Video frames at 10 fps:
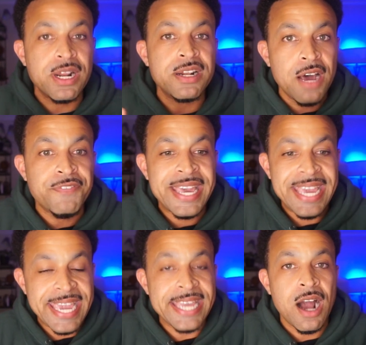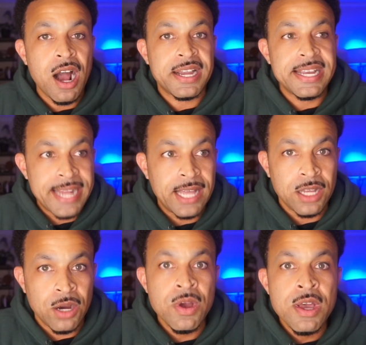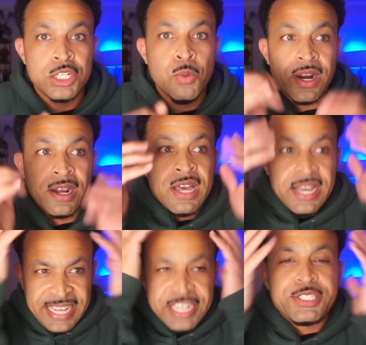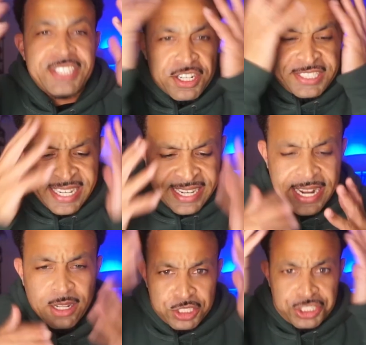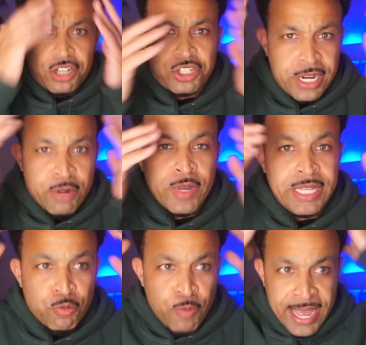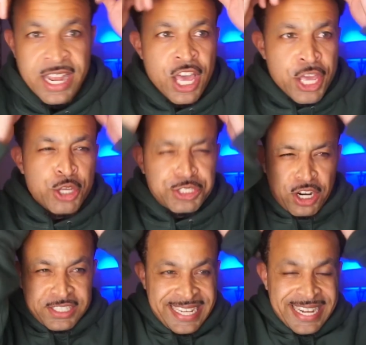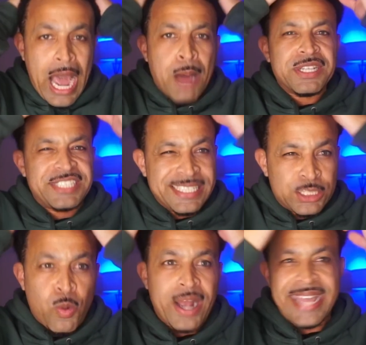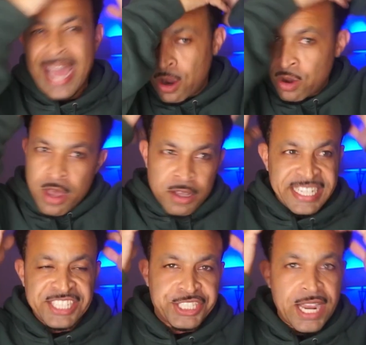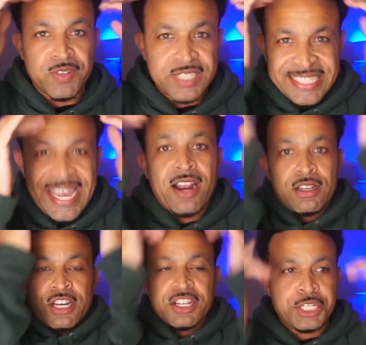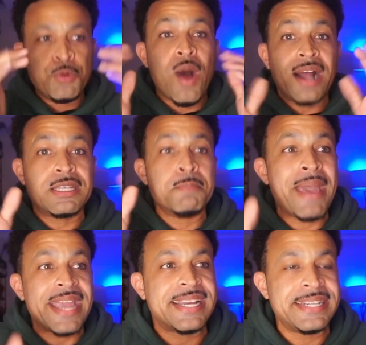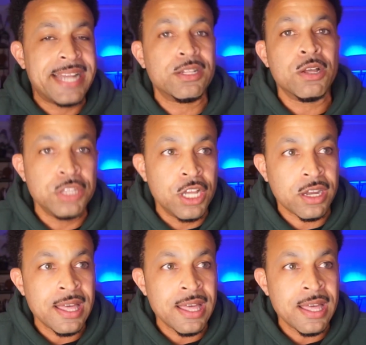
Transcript: enough heat on Canelo to where you start seeing Canelo start turning really red? You start seeing how much he's sweating, how disheveled his hair looks. You want to make Canelo look